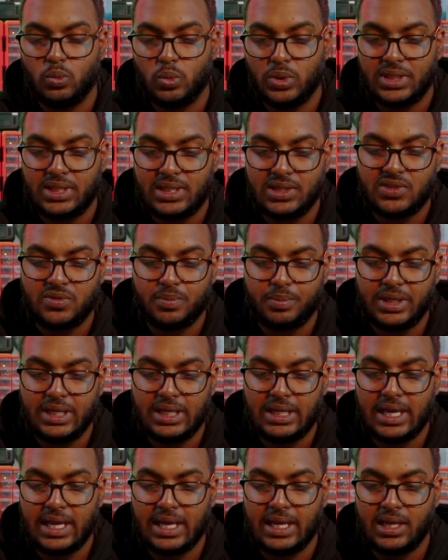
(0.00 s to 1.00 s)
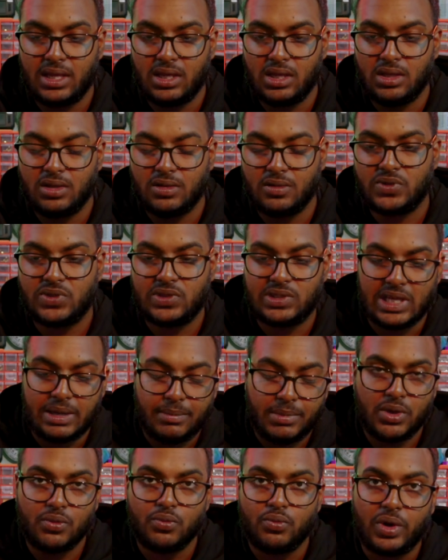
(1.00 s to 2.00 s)
with this being a
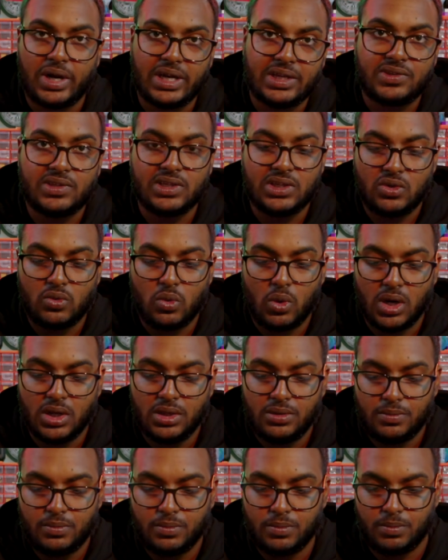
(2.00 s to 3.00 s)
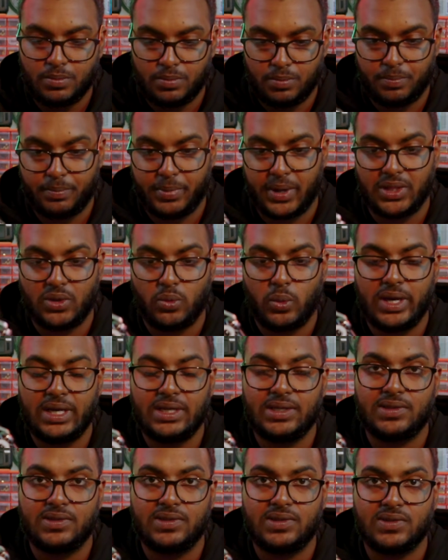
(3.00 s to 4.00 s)
semi-racing quad, by the
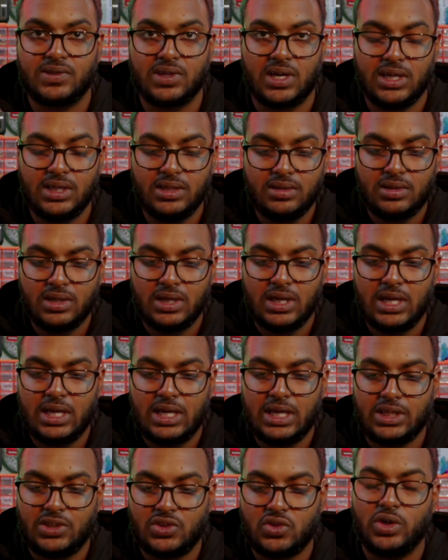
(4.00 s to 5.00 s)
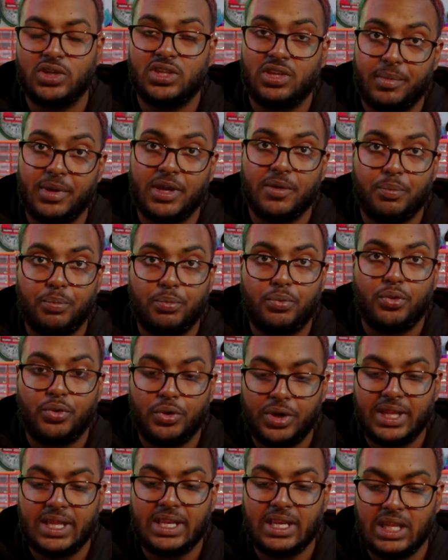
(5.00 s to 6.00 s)
way it's designed, it's going to be a
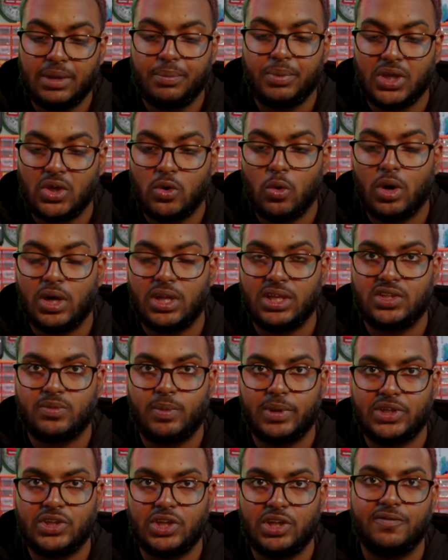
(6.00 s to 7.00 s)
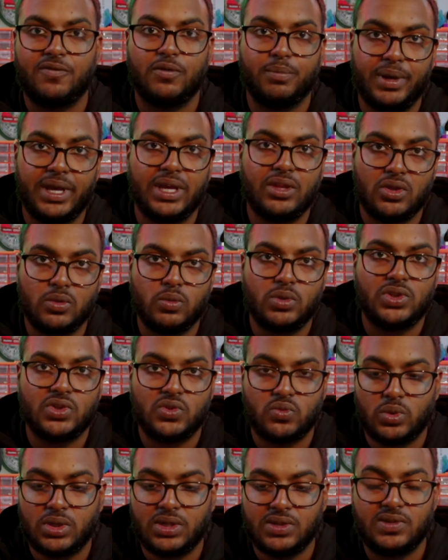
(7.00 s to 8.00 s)
pretty nippy quad, especially for Bando, which
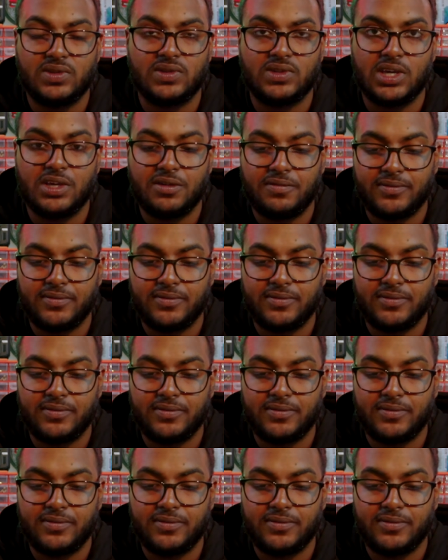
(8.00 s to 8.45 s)
is what it's designed